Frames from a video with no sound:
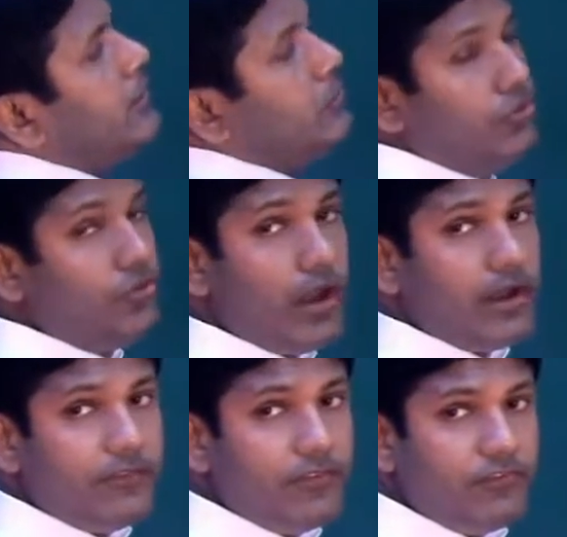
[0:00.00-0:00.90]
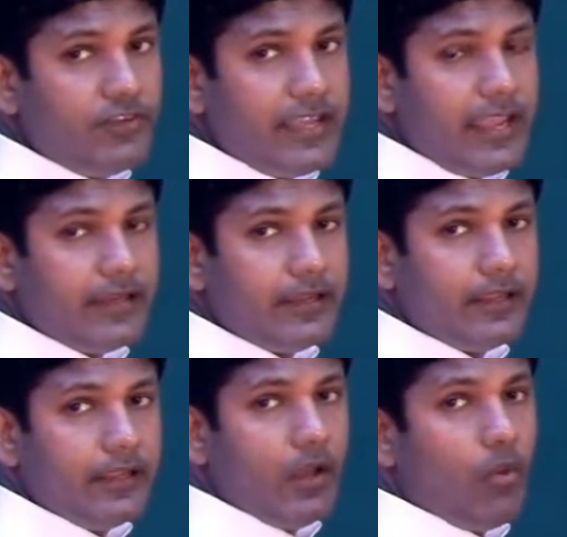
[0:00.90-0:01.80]
358.
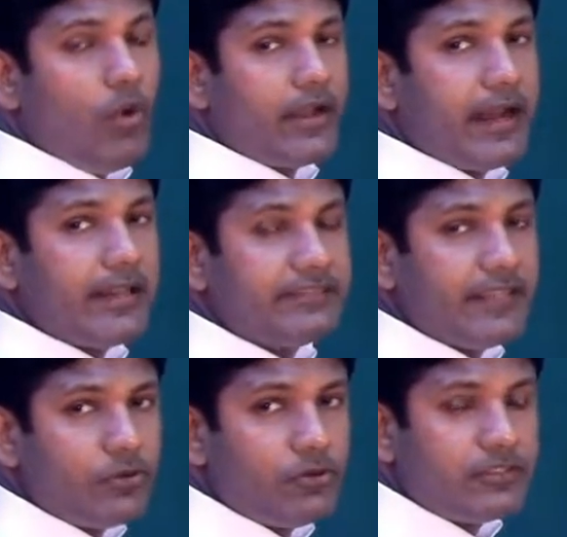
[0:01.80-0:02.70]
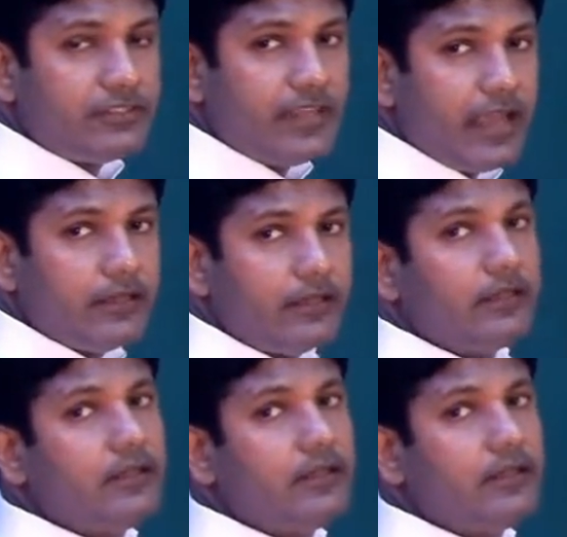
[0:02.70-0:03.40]
What kind of sequence is that?